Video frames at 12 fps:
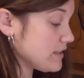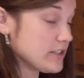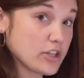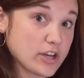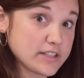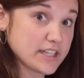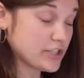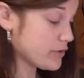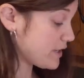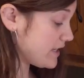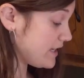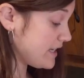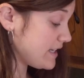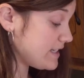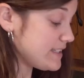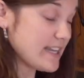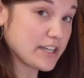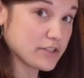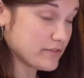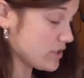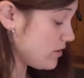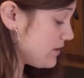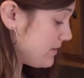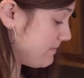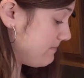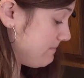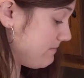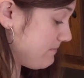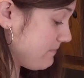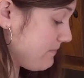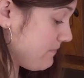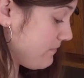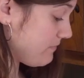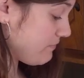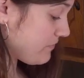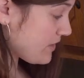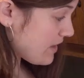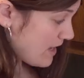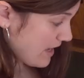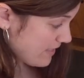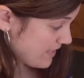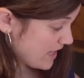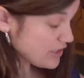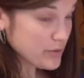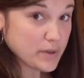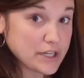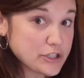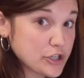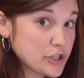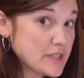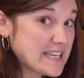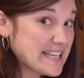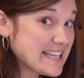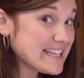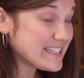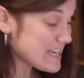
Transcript: Toss in your dash of salt. And then you want to turn the heat